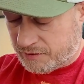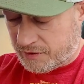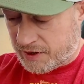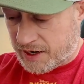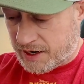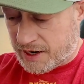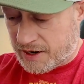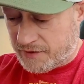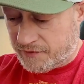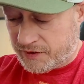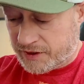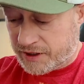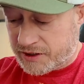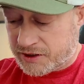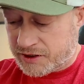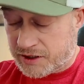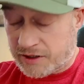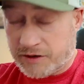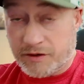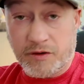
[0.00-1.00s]
We have a
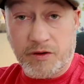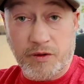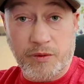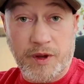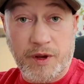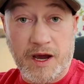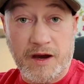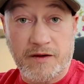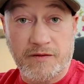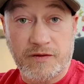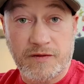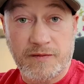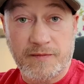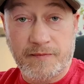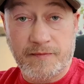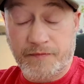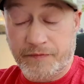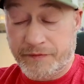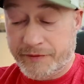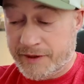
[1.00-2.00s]
legendary. Who do we have?
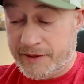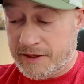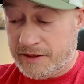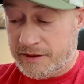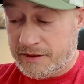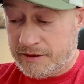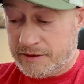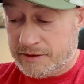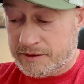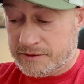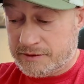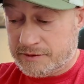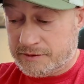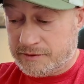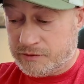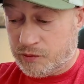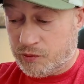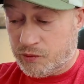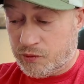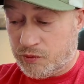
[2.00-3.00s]

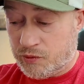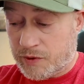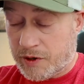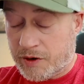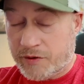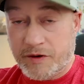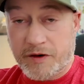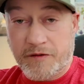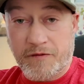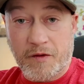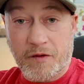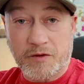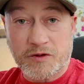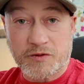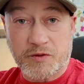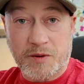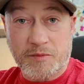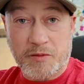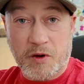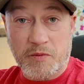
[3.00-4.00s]
Ooh, I don't even know which
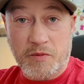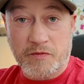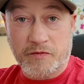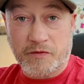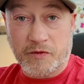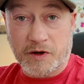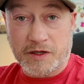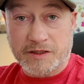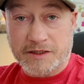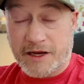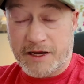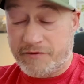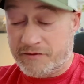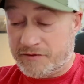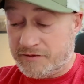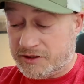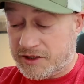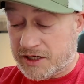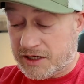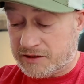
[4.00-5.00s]
one I'm hoping for because I
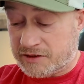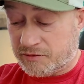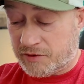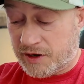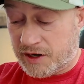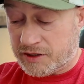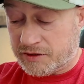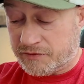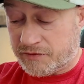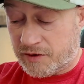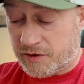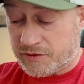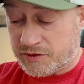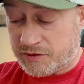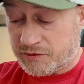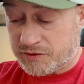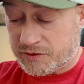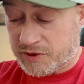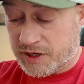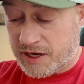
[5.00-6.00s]
haven't checked the range of Jafar ones.
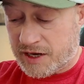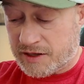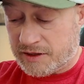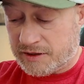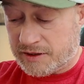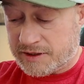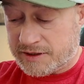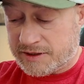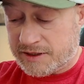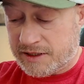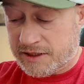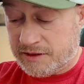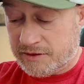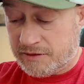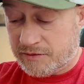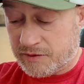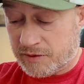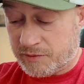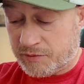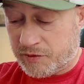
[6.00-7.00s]
What do I got? Let's see.
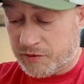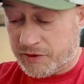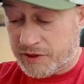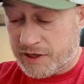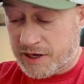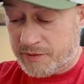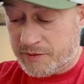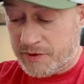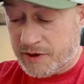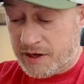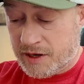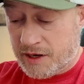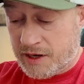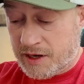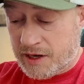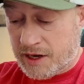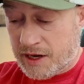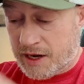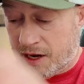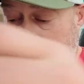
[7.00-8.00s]
We're pulling it up.
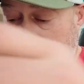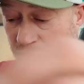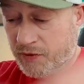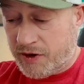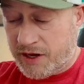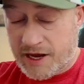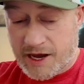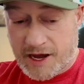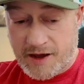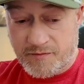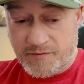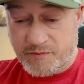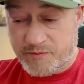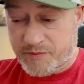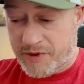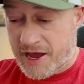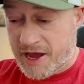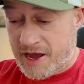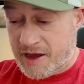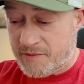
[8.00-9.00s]
And we have
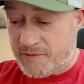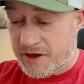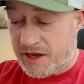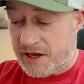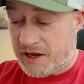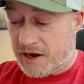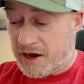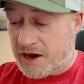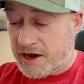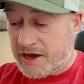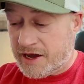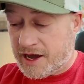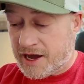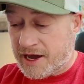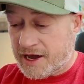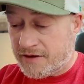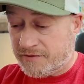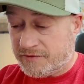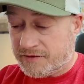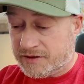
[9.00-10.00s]
Bambi. I
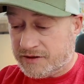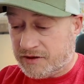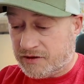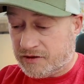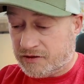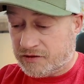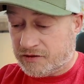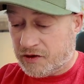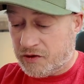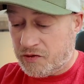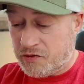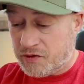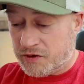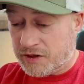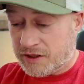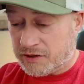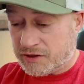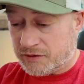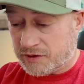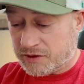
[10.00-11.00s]
have 2 of
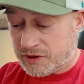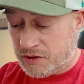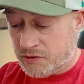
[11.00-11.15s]
these ones.